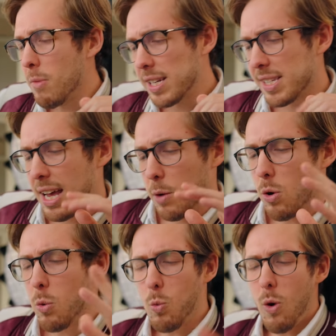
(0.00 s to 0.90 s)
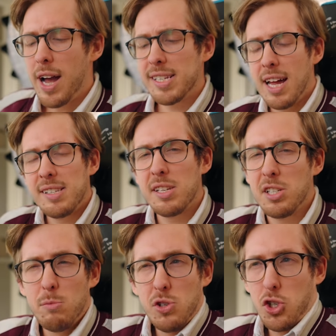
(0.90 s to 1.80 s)
you might say, well, why is that
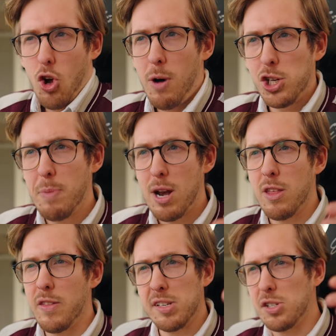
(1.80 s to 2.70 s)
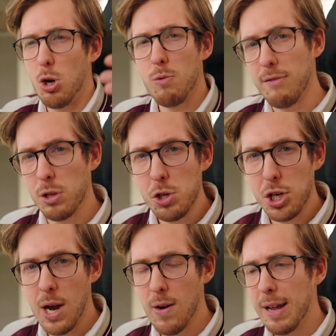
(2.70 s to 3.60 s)
system so much better that this is so
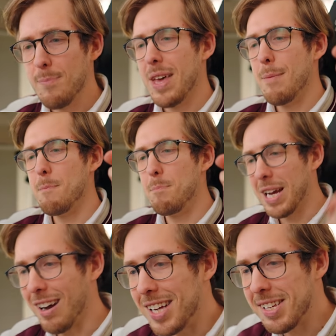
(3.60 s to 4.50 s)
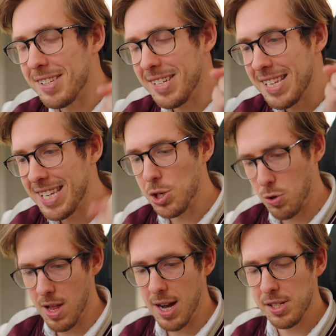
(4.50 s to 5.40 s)
revolutionary? Because it's
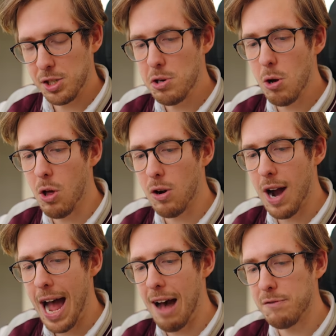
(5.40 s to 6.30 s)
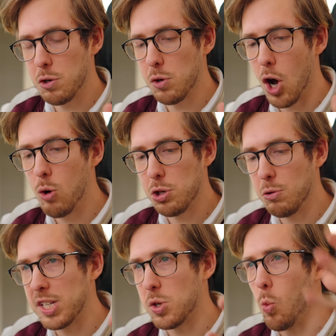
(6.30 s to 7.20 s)
decentralized. You no longer have to go to
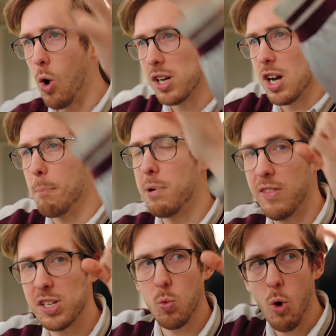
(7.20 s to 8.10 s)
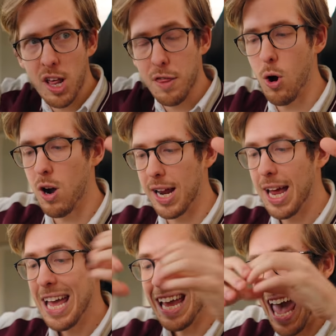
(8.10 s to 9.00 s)
this one company, this one authority.
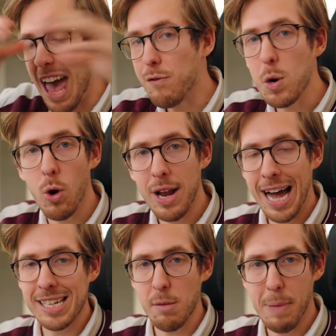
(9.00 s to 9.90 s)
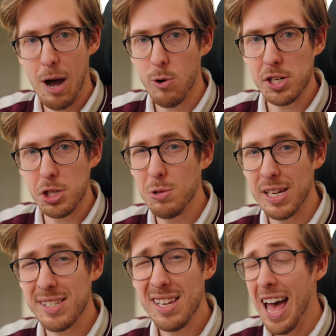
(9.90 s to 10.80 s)
Everyone has the power to do
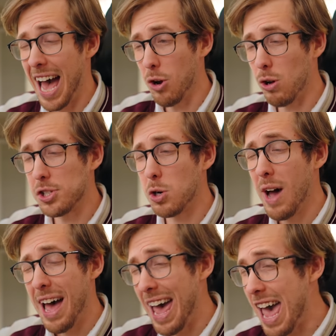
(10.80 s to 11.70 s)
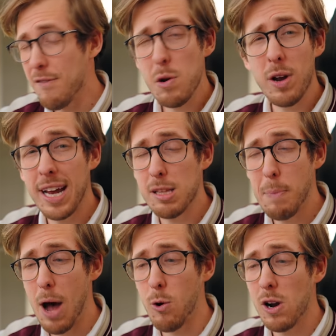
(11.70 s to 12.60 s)
this. And also, everyone has the
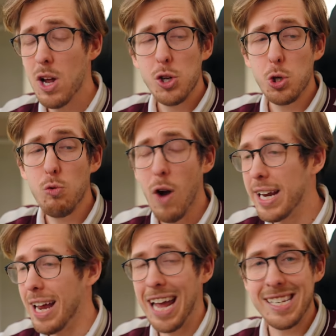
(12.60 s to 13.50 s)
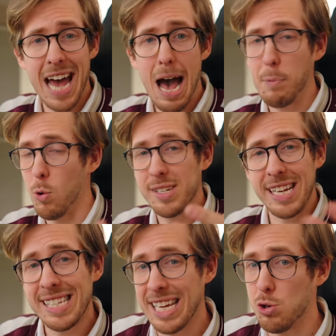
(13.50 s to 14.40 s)
power to write a dApp or
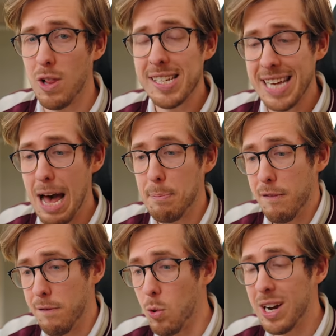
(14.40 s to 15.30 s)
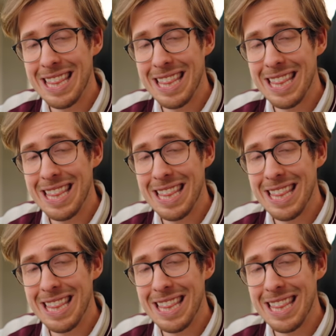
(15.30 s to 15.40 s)
decentralized app for